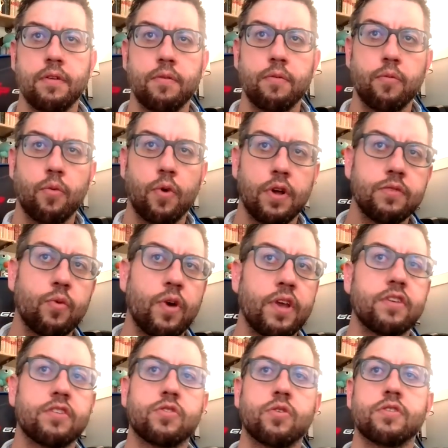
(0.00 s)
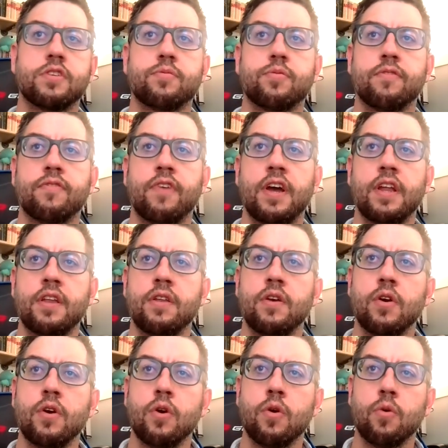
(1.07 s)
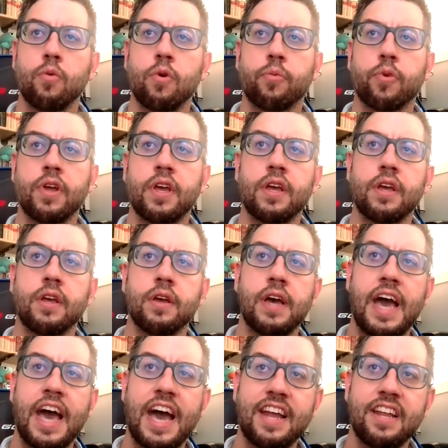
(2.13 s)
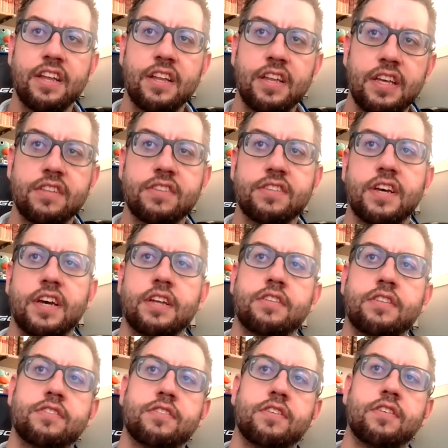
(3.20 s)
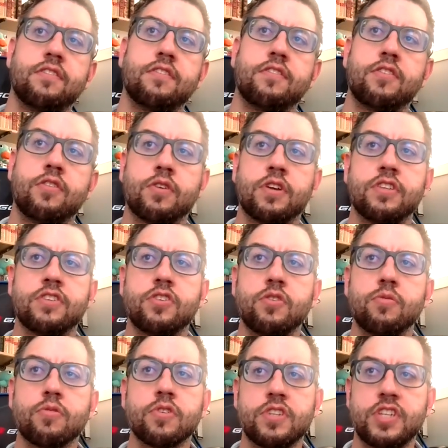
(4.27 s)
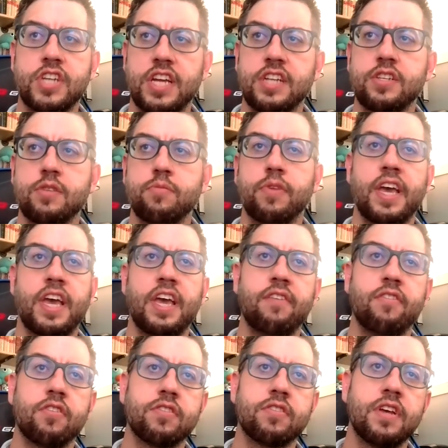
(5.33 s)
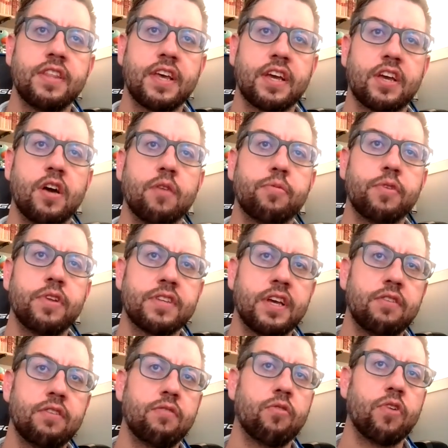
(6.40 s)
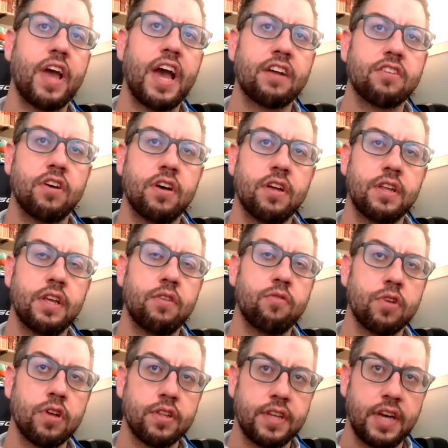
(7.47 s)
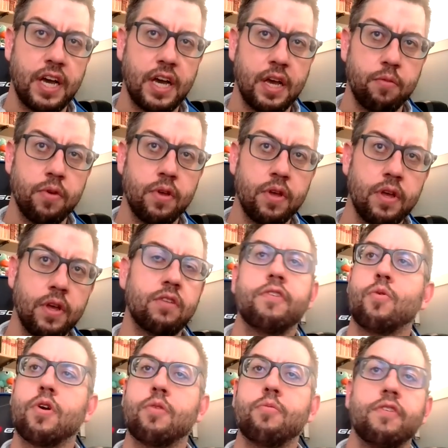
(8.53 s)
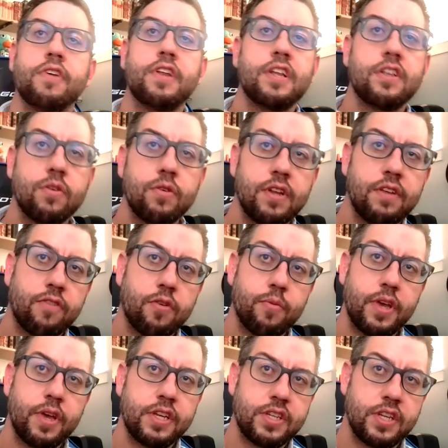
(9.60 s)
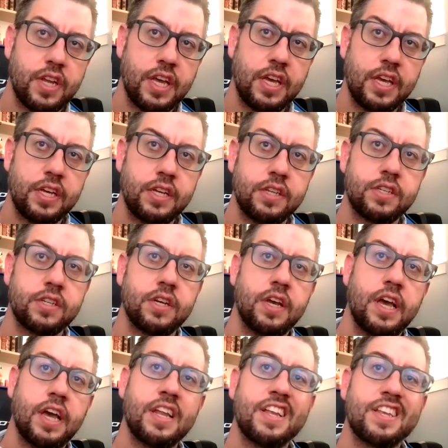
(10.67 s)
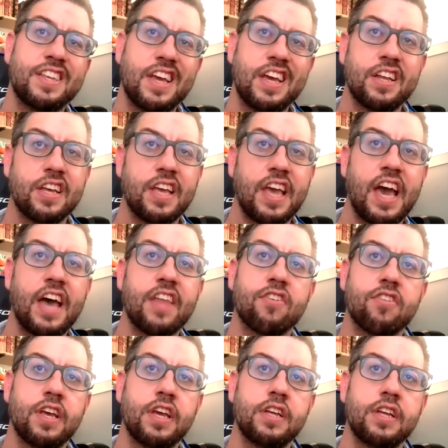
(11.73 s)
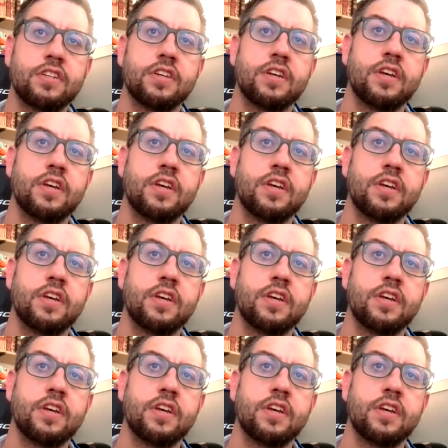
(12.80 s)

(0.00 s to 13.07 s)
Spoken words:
what WeatherSource is providing, will bring added insights to consumers' changing behaviors that companies can react on in real time. We're moving into an information age and a data gathering age